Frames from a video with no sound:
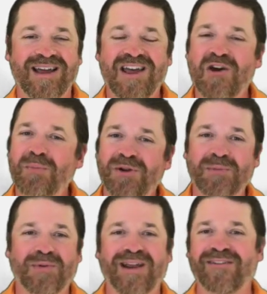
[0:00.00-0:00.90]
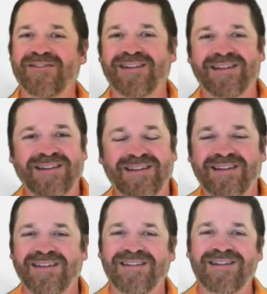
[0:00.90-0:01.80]
I hope you're brave.
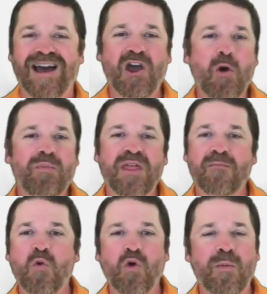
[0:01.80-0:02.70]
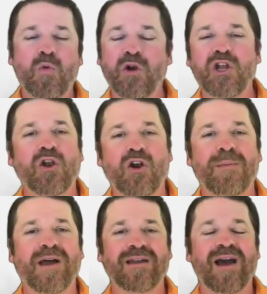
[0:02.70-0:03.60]
I hope that more and more you learn
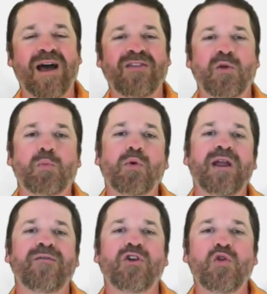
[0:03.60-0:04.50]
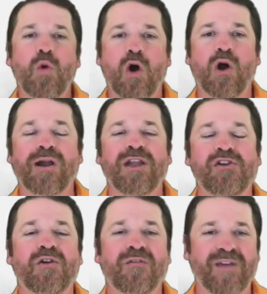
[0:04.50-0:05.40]
about God, the braver you are in
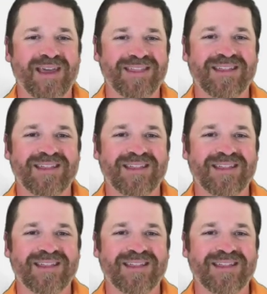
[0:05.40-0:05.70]
your faith.